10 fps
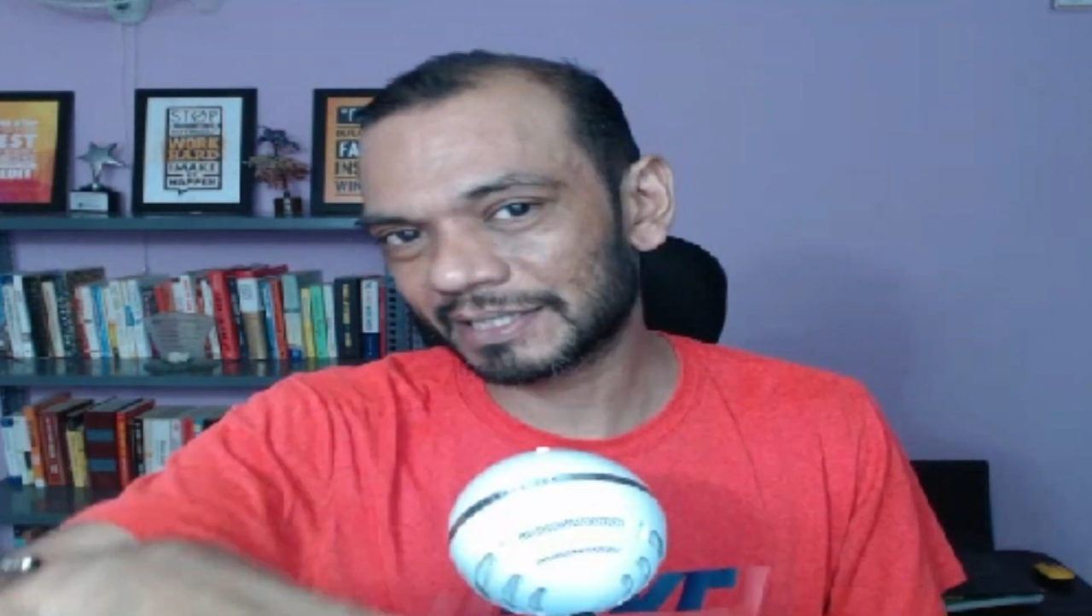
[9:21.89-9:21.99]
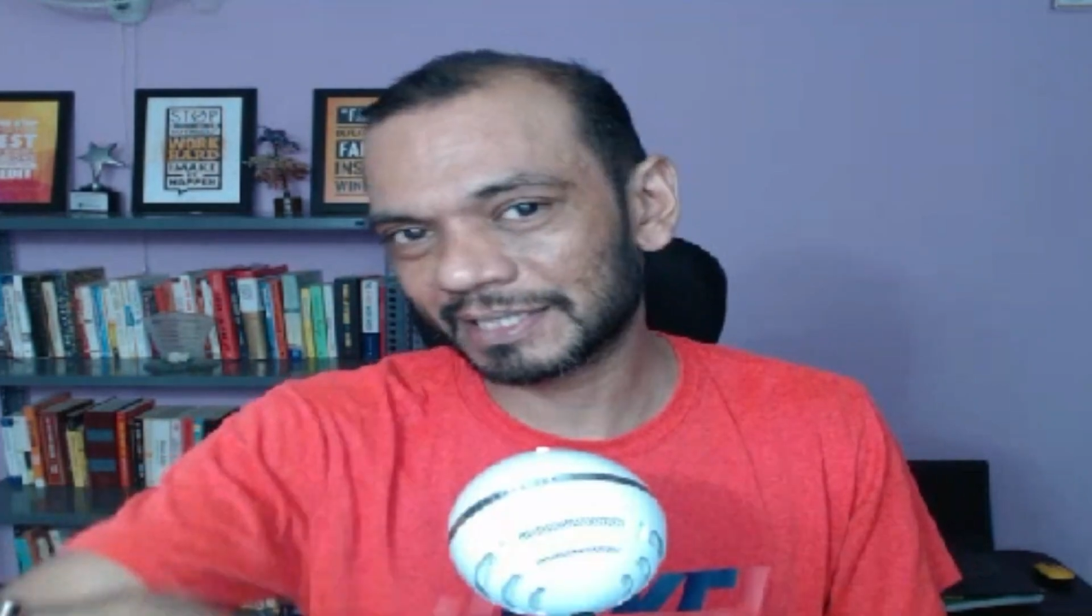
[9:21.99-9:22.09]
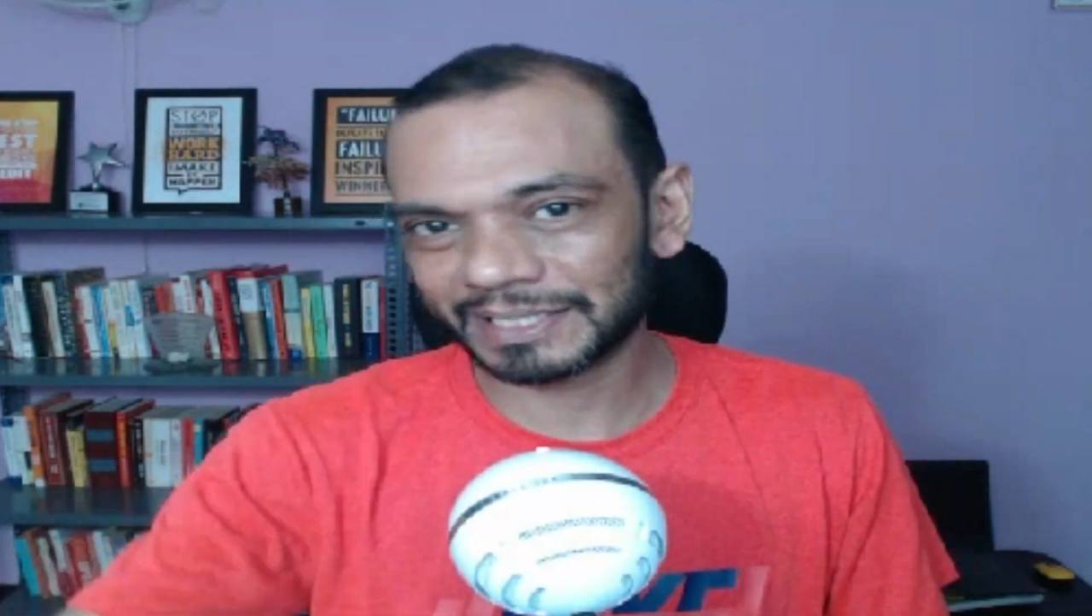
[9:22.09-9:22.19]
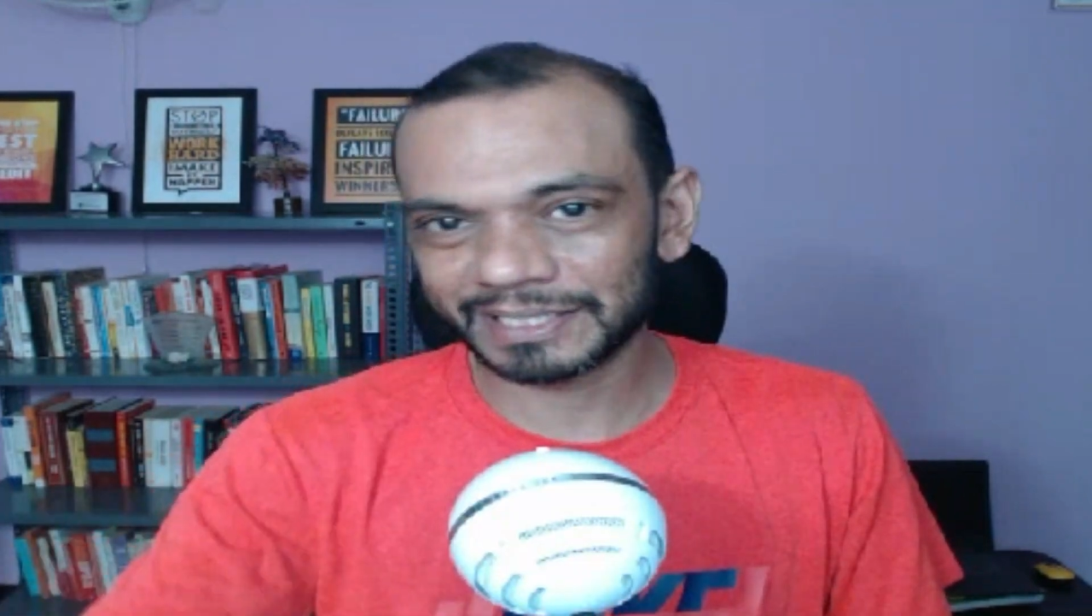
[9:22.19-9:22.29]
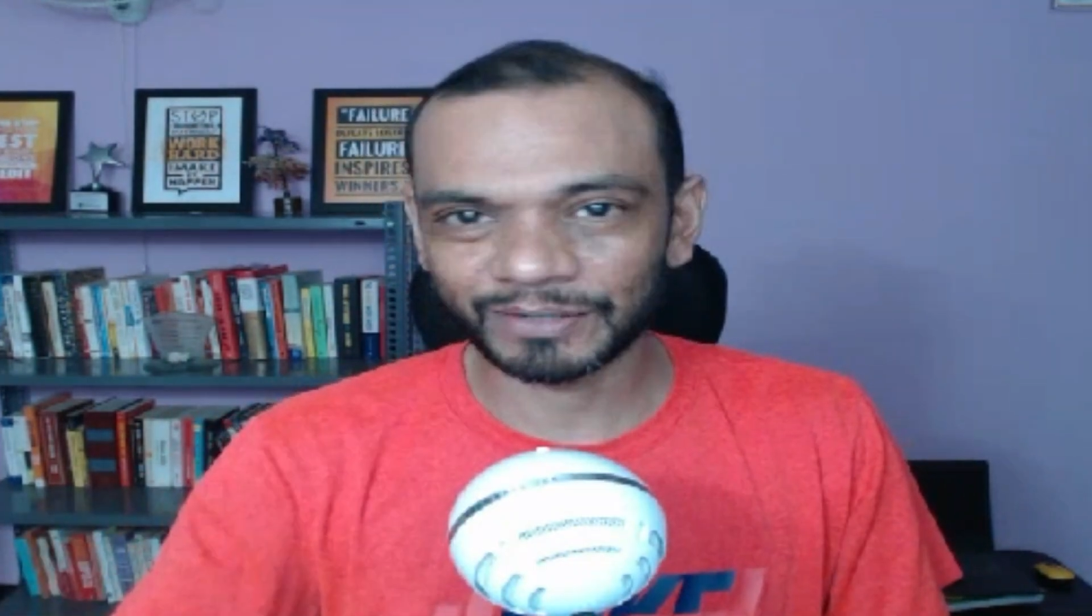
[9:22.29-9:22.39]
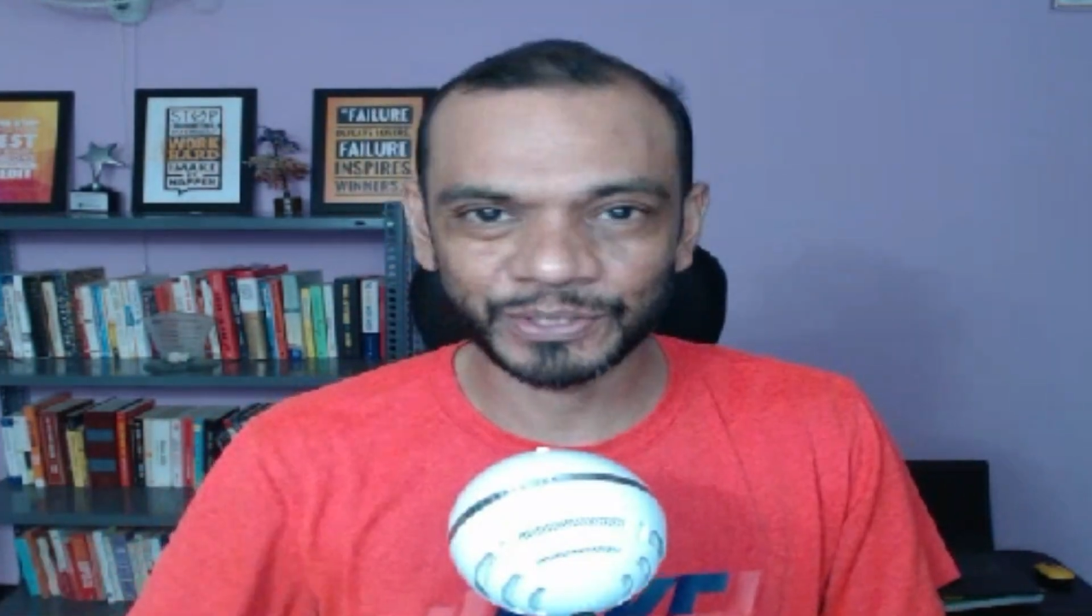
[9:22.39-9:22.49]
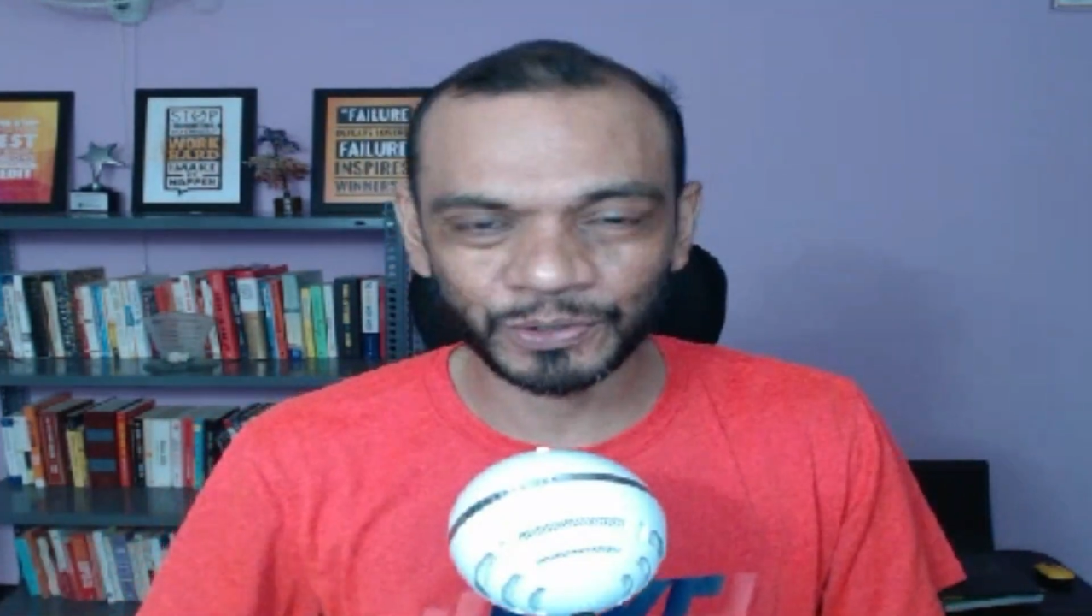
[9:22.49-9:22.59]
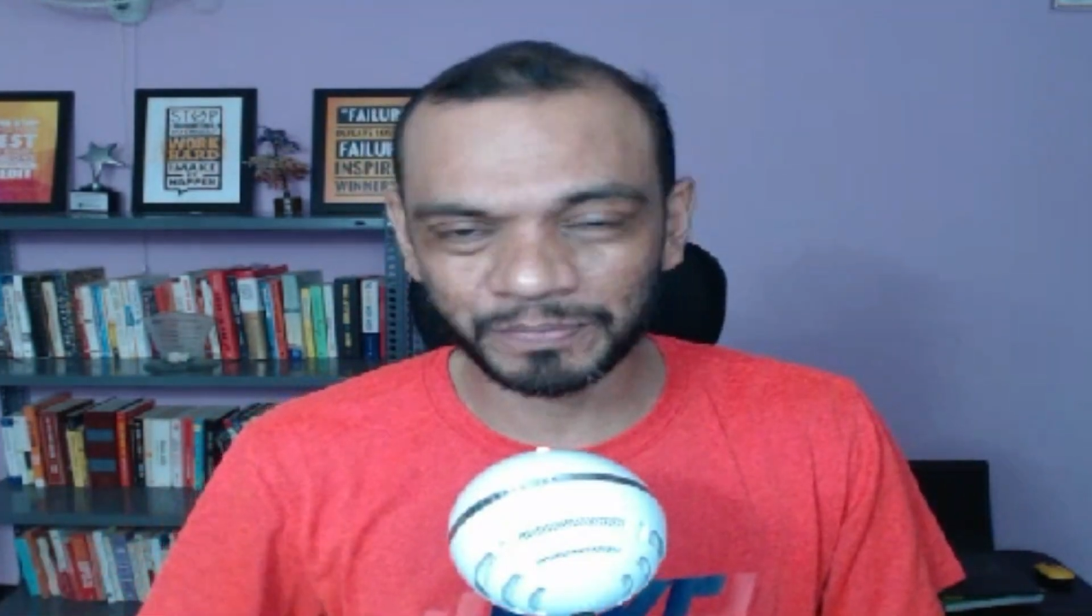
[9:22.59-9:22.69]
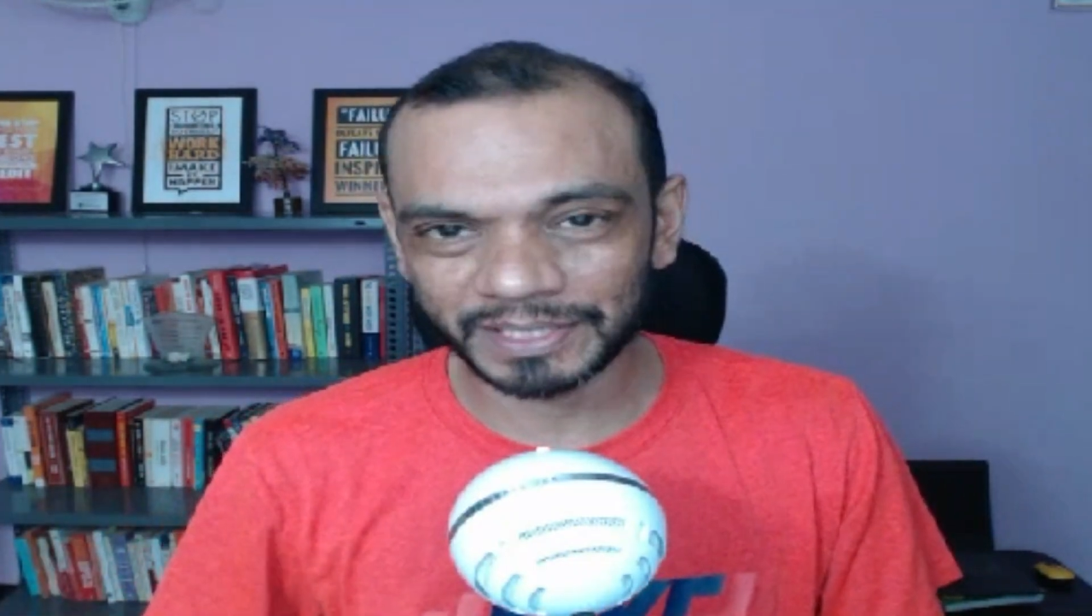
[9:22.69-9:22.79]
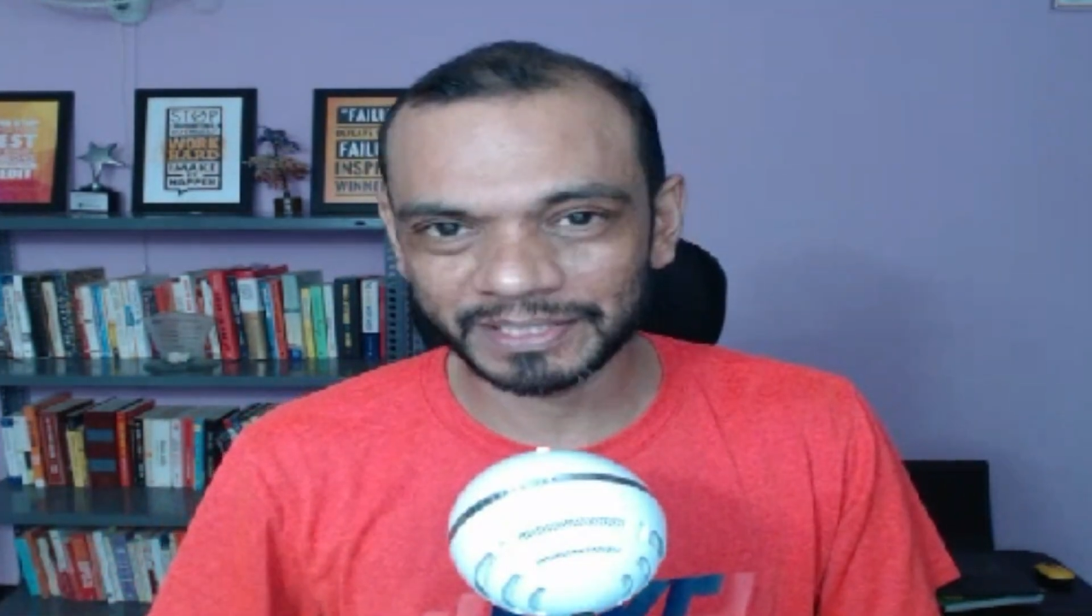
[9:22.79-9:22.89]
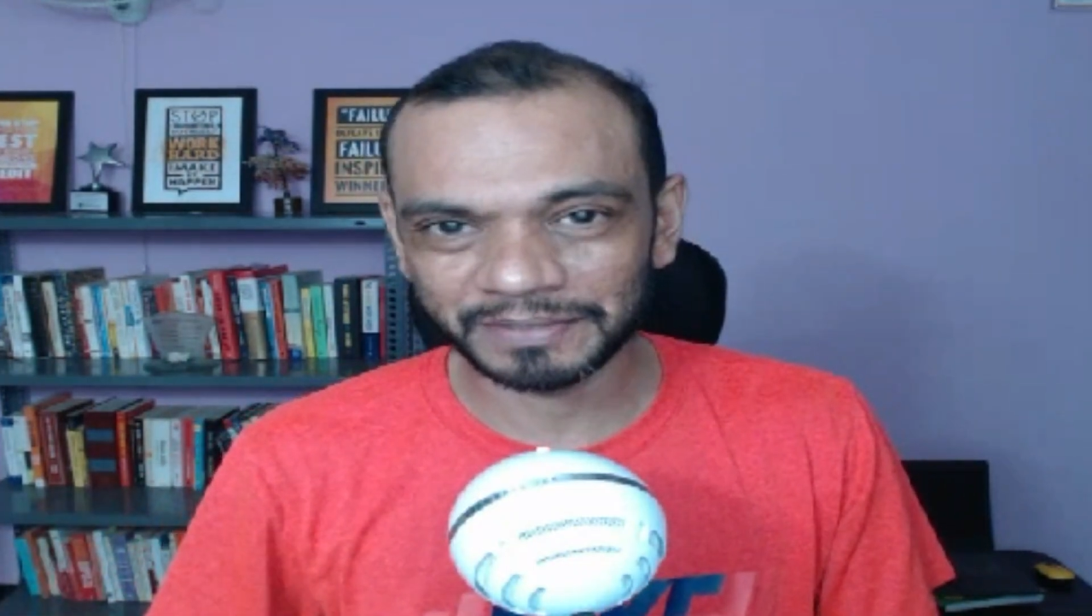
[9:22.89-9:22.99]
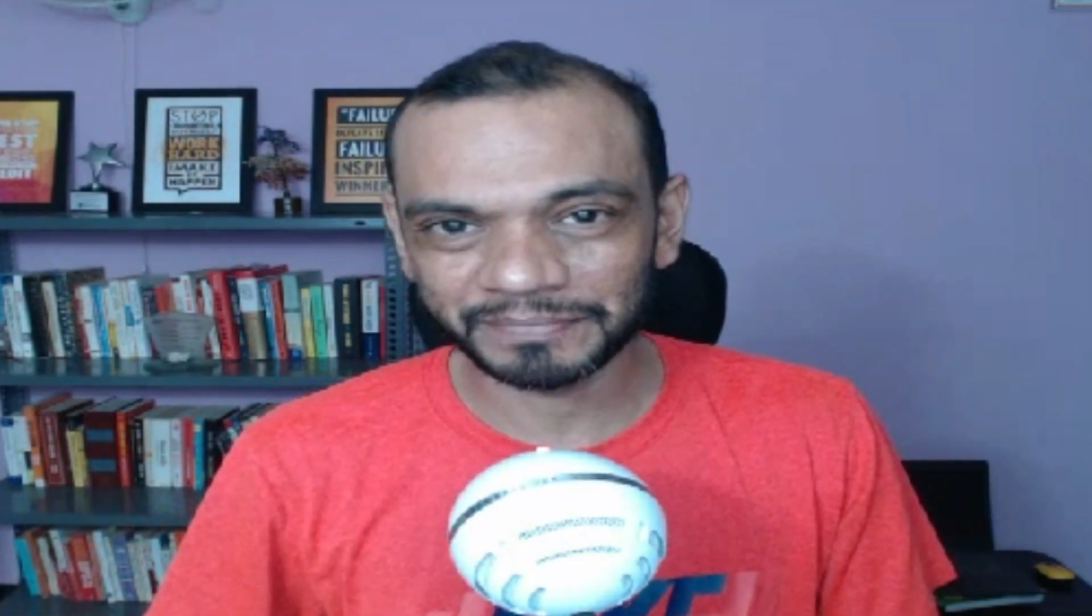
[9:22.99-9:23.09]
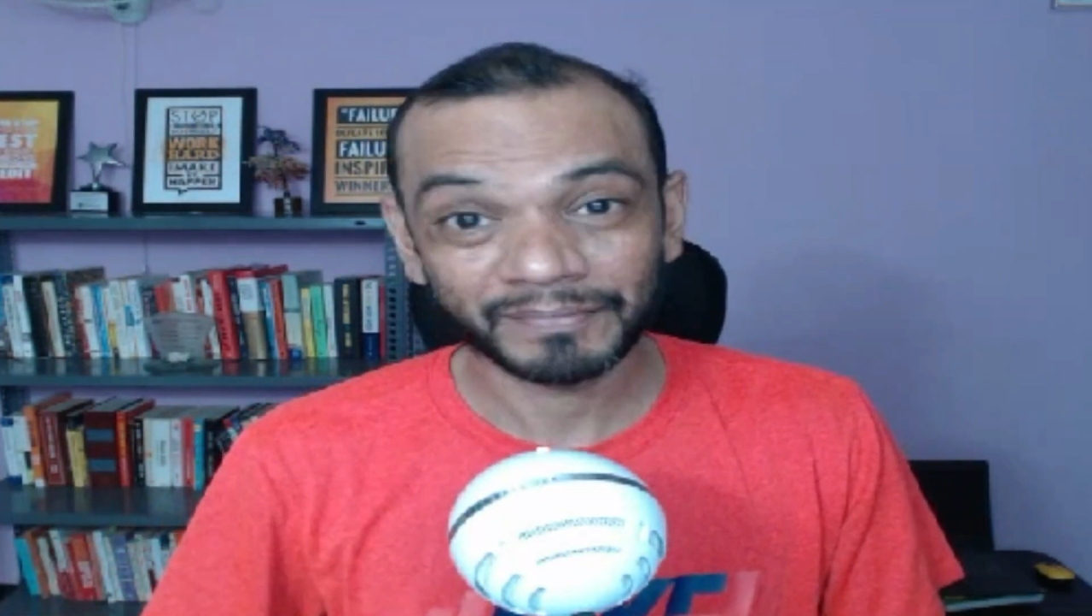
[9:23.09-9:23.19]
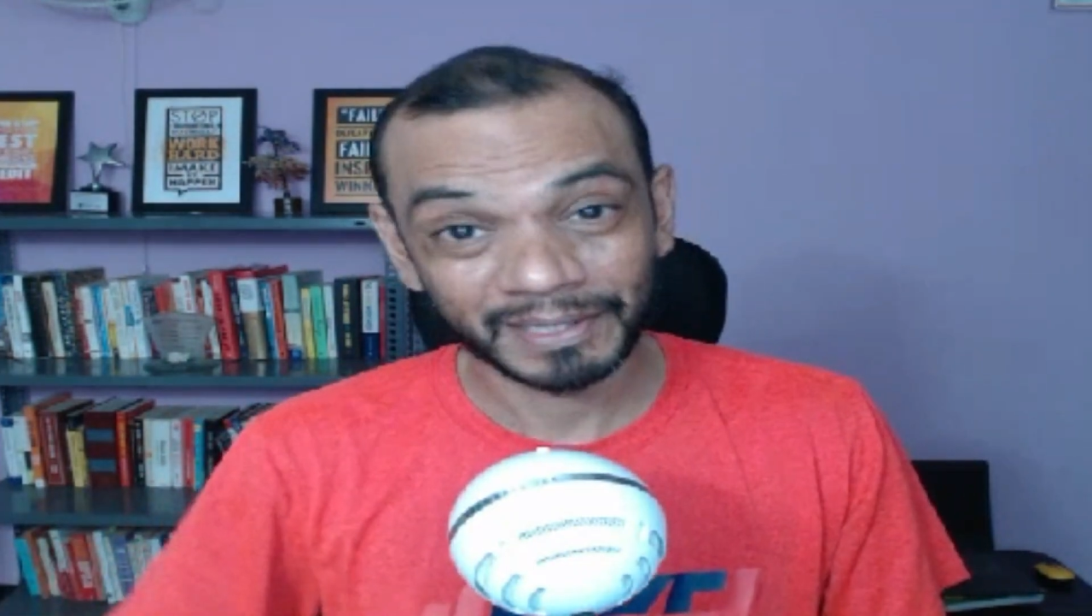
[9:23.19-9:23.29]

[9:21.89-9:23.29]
is 60,000 rupees.